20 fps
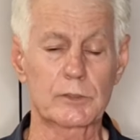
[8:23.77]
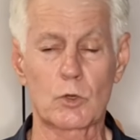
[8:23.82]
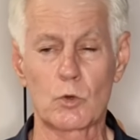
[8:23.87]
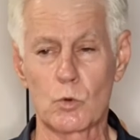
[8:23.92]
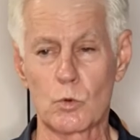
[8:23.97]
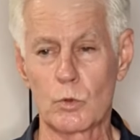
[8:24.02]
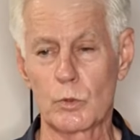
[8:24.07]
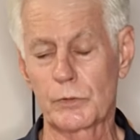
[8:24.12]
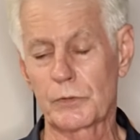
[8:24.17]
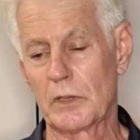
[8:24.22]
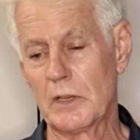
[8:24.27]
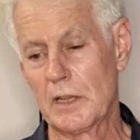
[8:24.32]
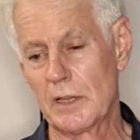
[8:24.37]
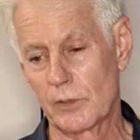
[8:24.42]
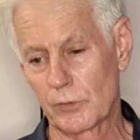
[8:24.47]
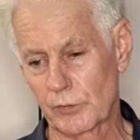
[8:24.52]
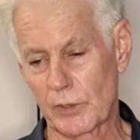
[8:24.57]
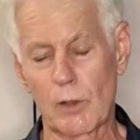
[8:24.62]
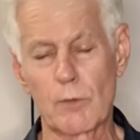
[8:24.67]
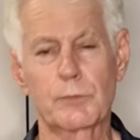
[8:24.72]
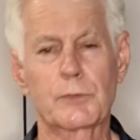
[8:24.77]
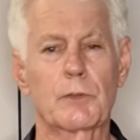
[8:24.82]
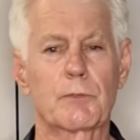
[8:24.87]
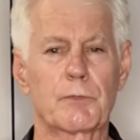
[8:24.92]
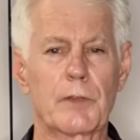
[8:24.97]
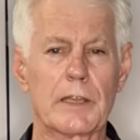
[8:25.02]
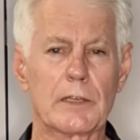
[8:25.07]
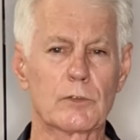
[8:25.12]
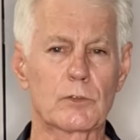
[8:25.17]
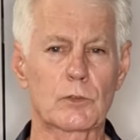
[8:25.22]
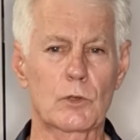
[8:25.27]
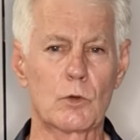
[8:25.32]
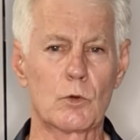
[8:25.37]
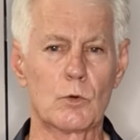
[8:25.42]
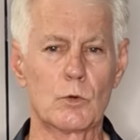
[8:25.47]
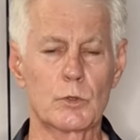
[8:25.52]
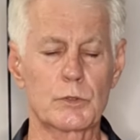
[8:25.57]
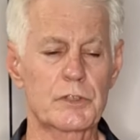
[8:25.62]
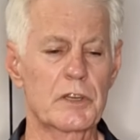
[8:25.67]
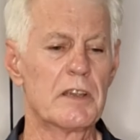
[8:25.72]
course, self-defense
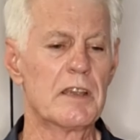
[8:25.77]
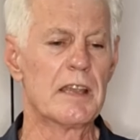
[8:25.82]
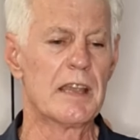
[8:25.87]
course,